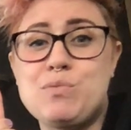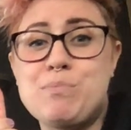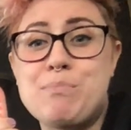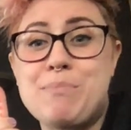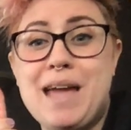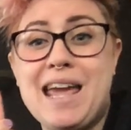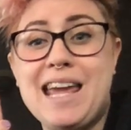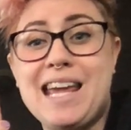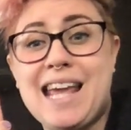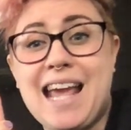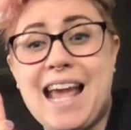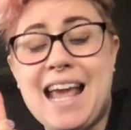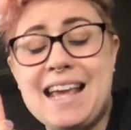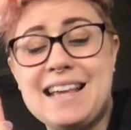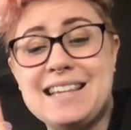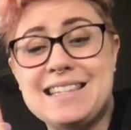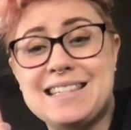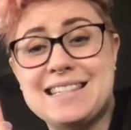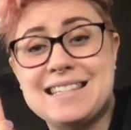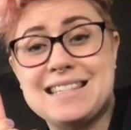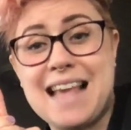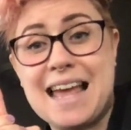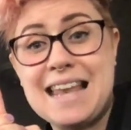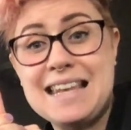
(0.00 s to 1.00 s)
make a
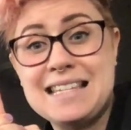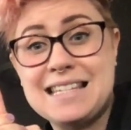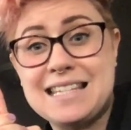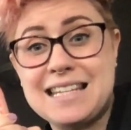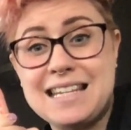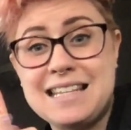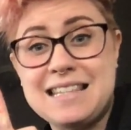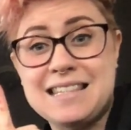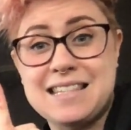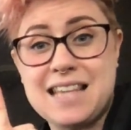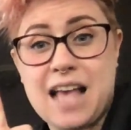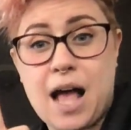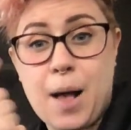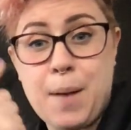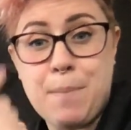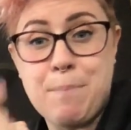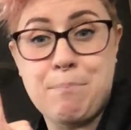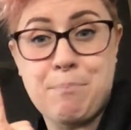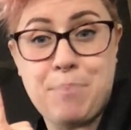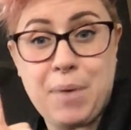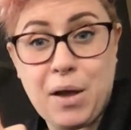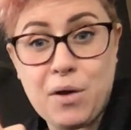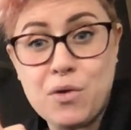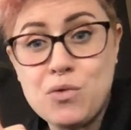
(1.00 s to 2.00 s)
sentence
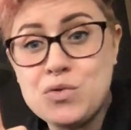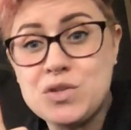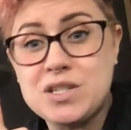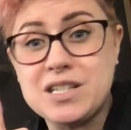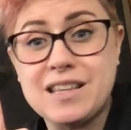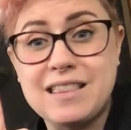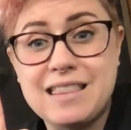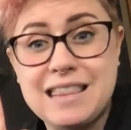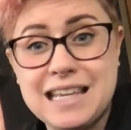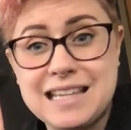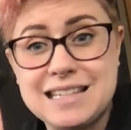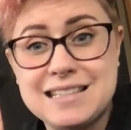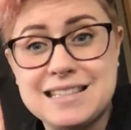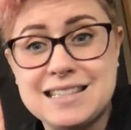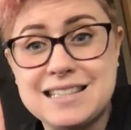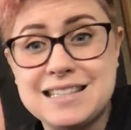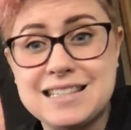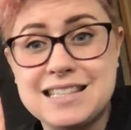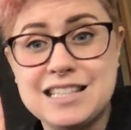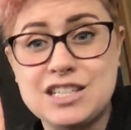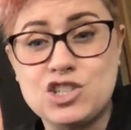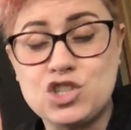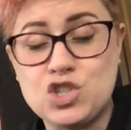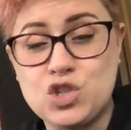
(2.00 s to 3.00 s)
about this
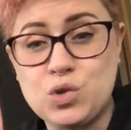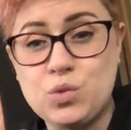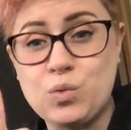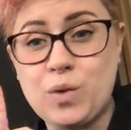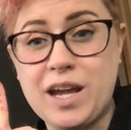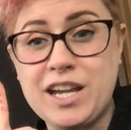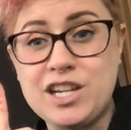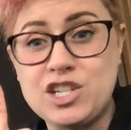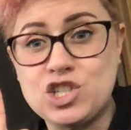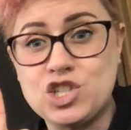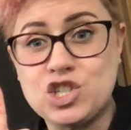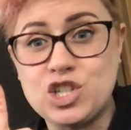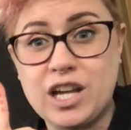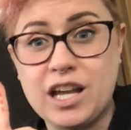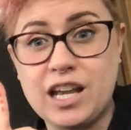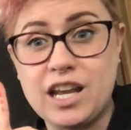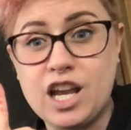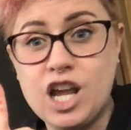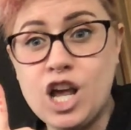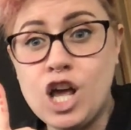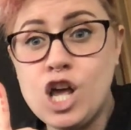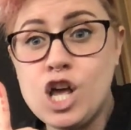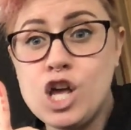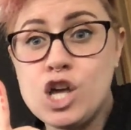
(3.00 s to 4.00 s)
situation.
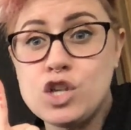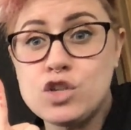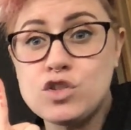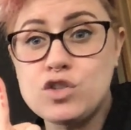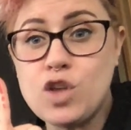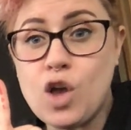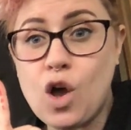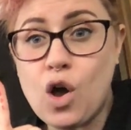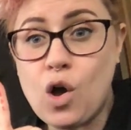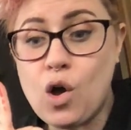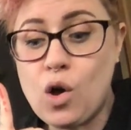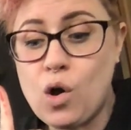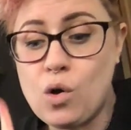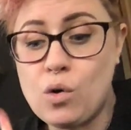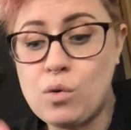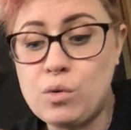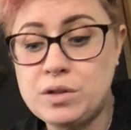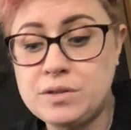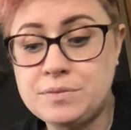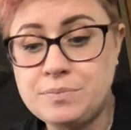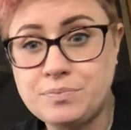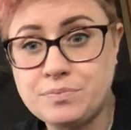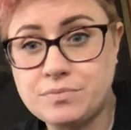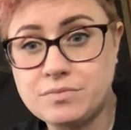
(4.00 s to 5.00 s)

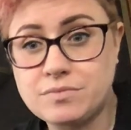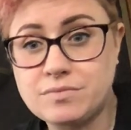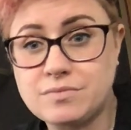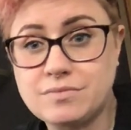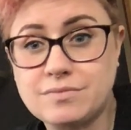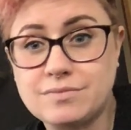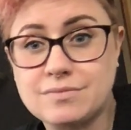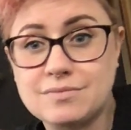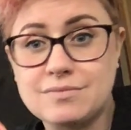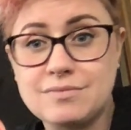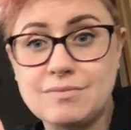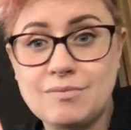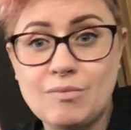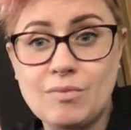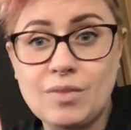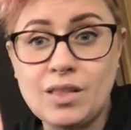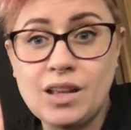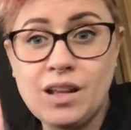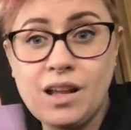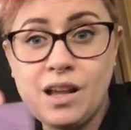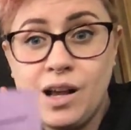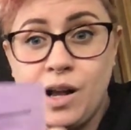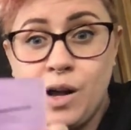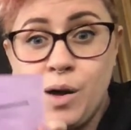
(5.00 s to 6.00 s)
So
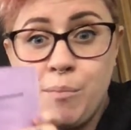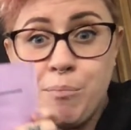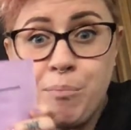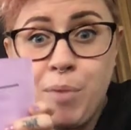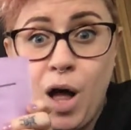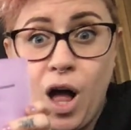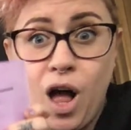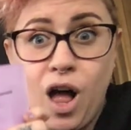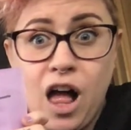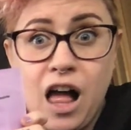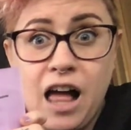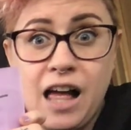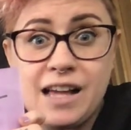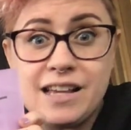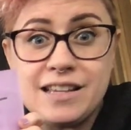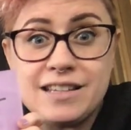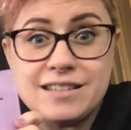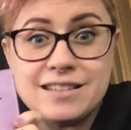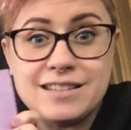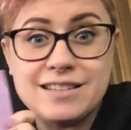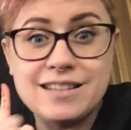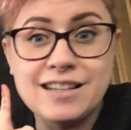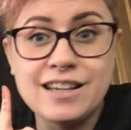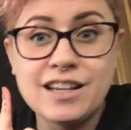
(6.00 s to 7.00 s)

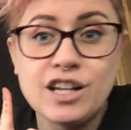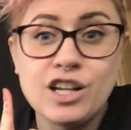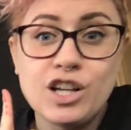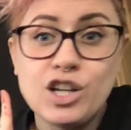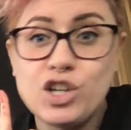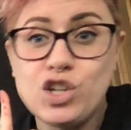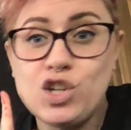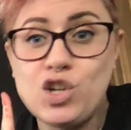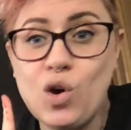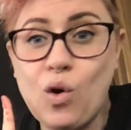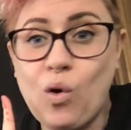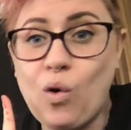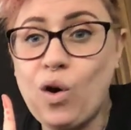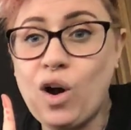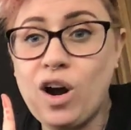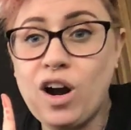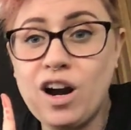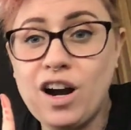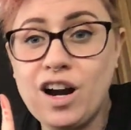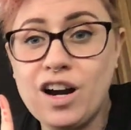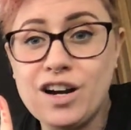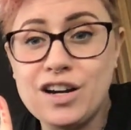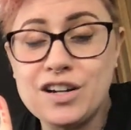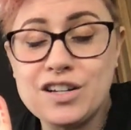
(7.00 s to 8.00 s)
pause
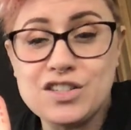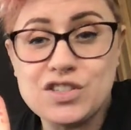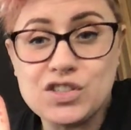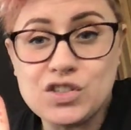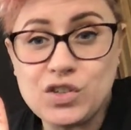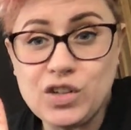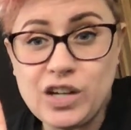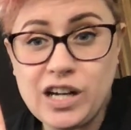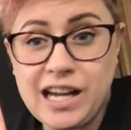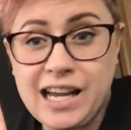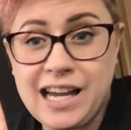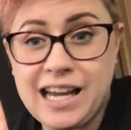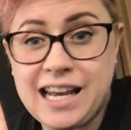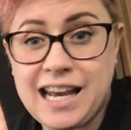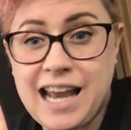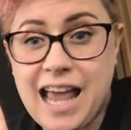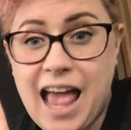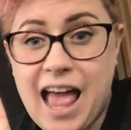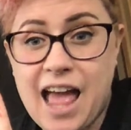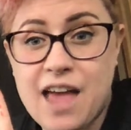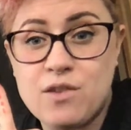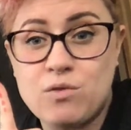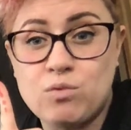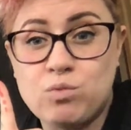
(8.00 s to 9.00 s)
your screen
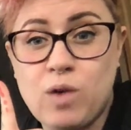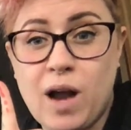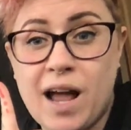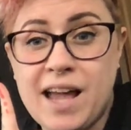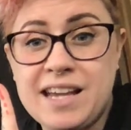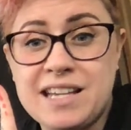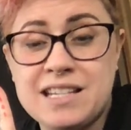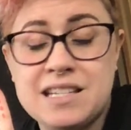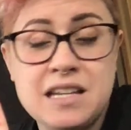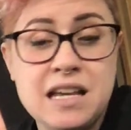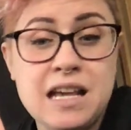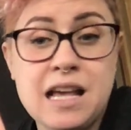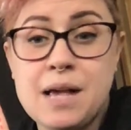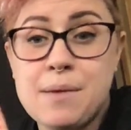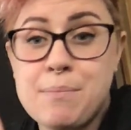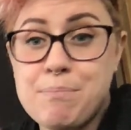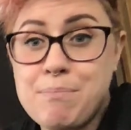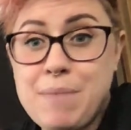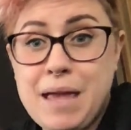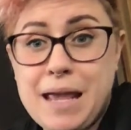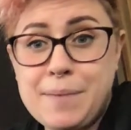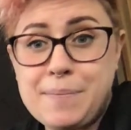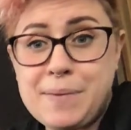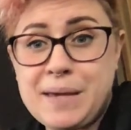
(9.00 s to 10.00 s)
and write
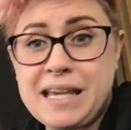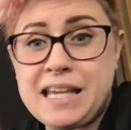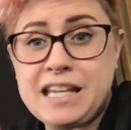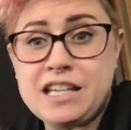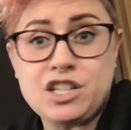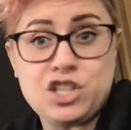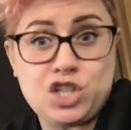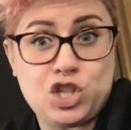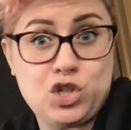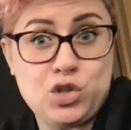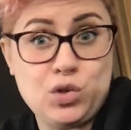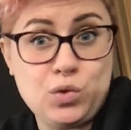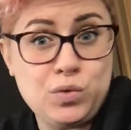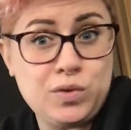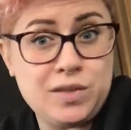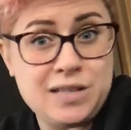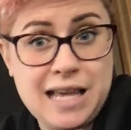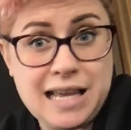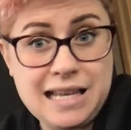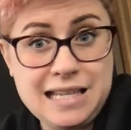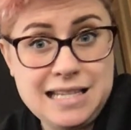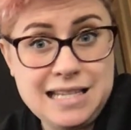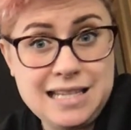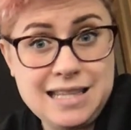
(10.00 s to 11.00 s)
maybe 2
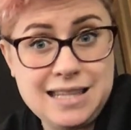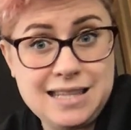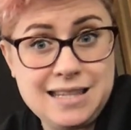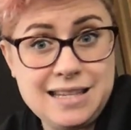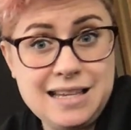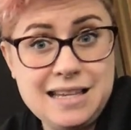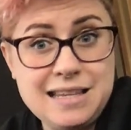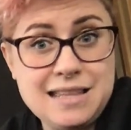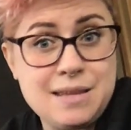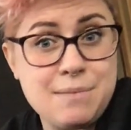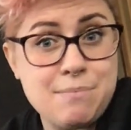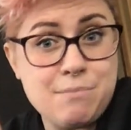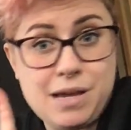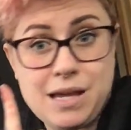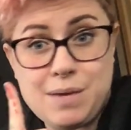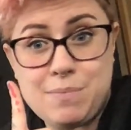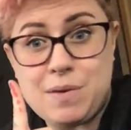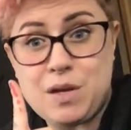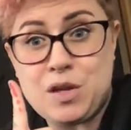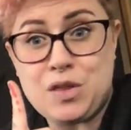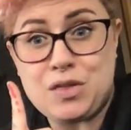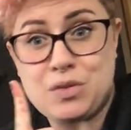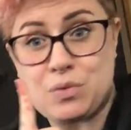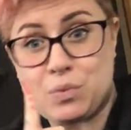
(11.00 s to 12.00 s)
sentences,
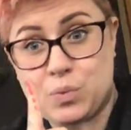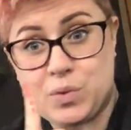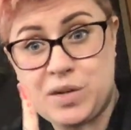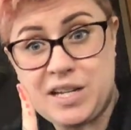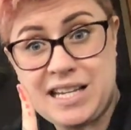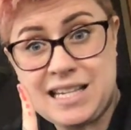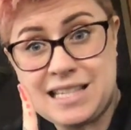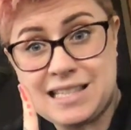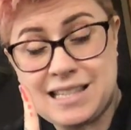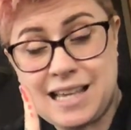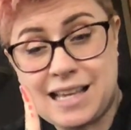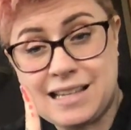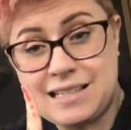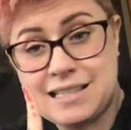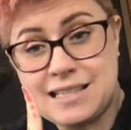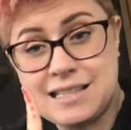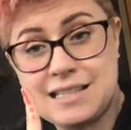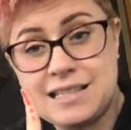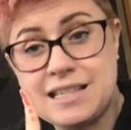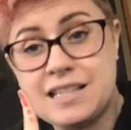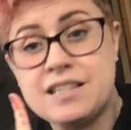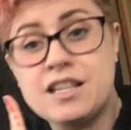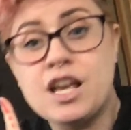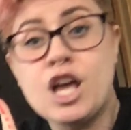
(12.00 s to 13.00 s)
maybe 3
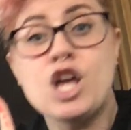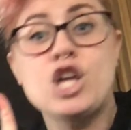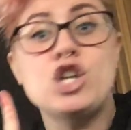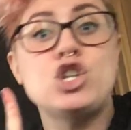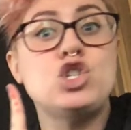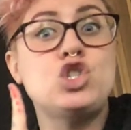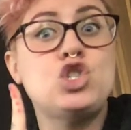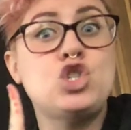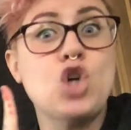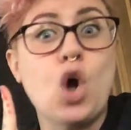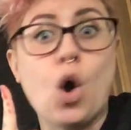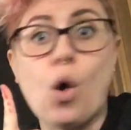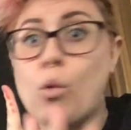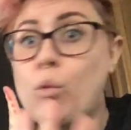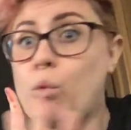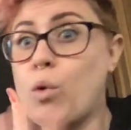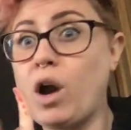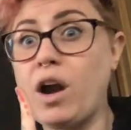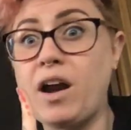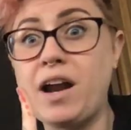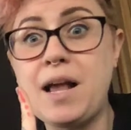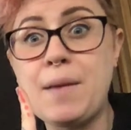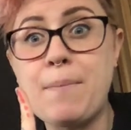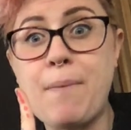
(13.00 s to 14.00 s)
sentences. Don't
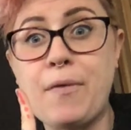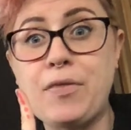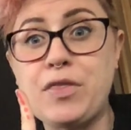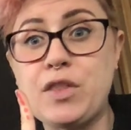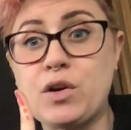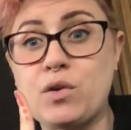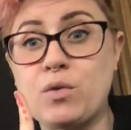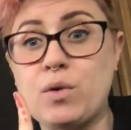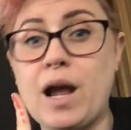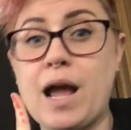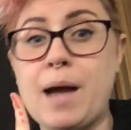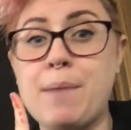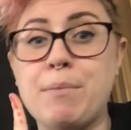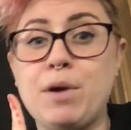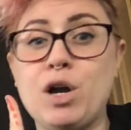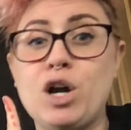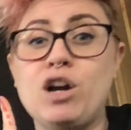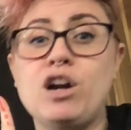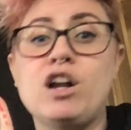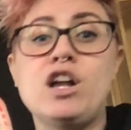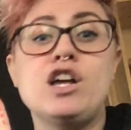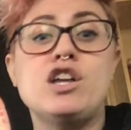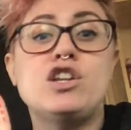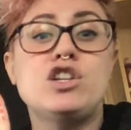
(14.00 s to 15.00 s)
worry about the
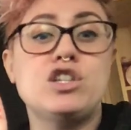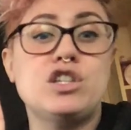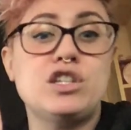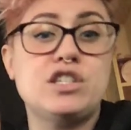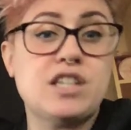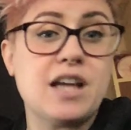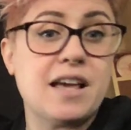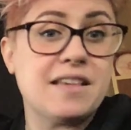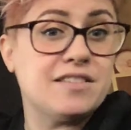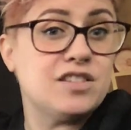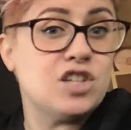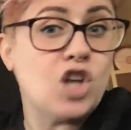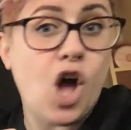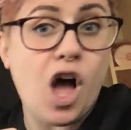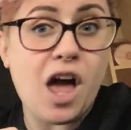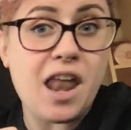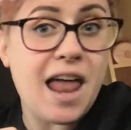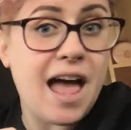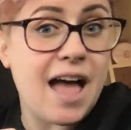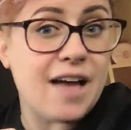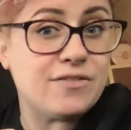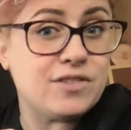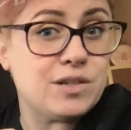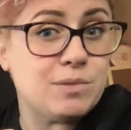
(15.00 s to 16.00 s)
grammar. Does not
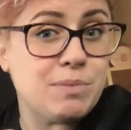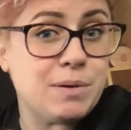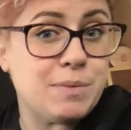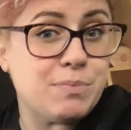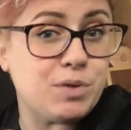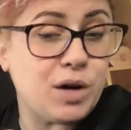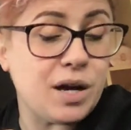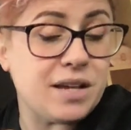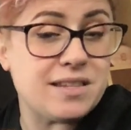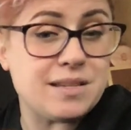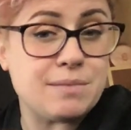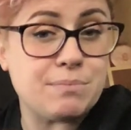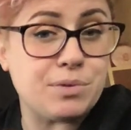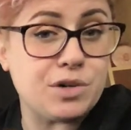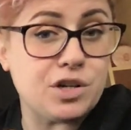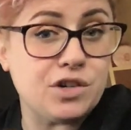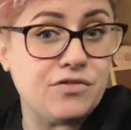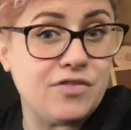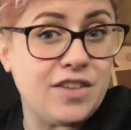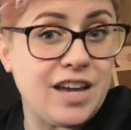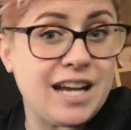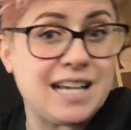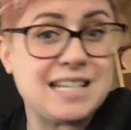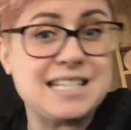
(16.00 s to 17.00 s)
have to be present
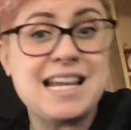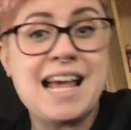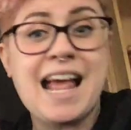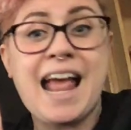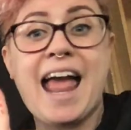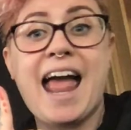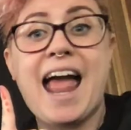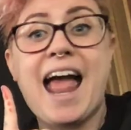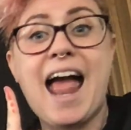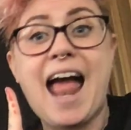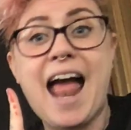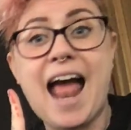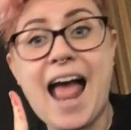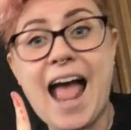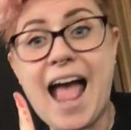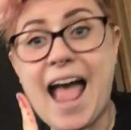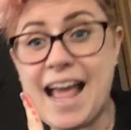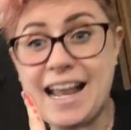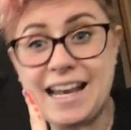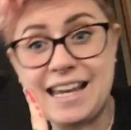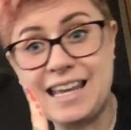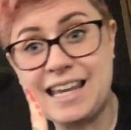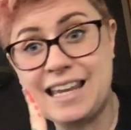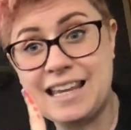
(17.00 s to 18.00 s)
perfect.
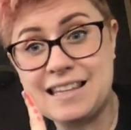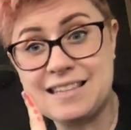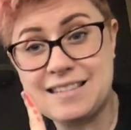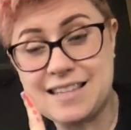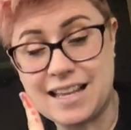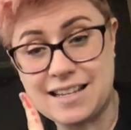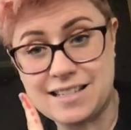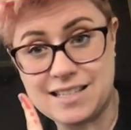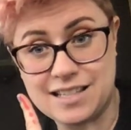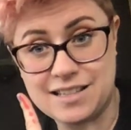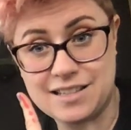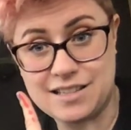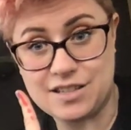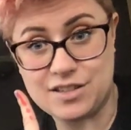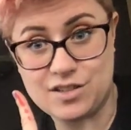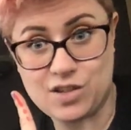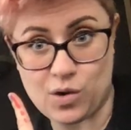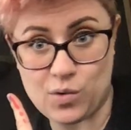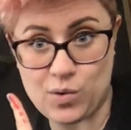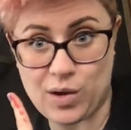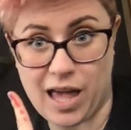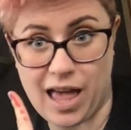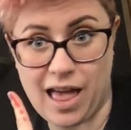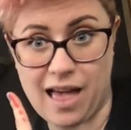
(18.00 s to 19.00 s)
Any sentence is
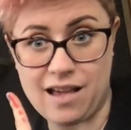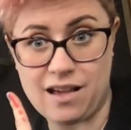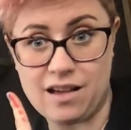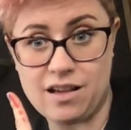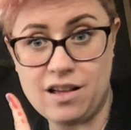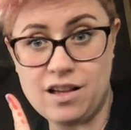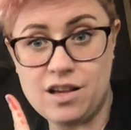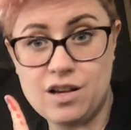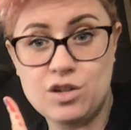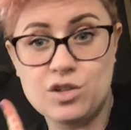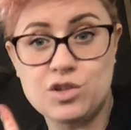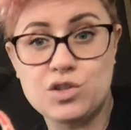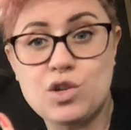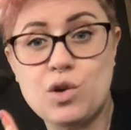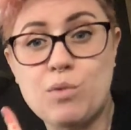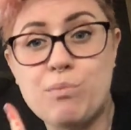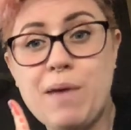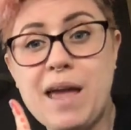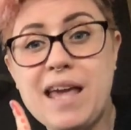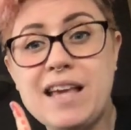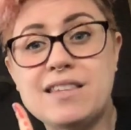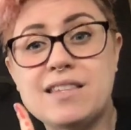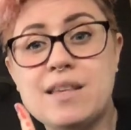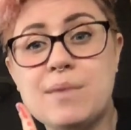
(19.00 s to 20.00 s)
okay. So
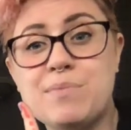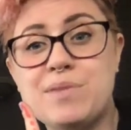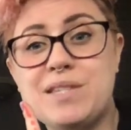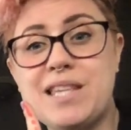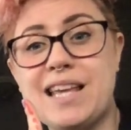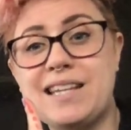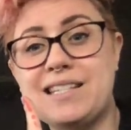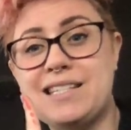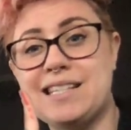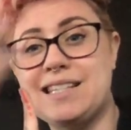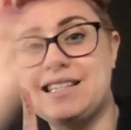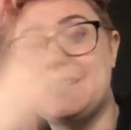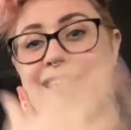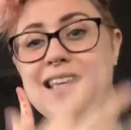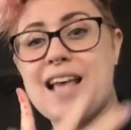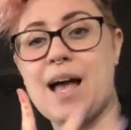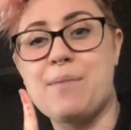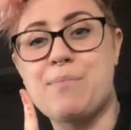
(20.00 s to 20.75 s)
make some sentences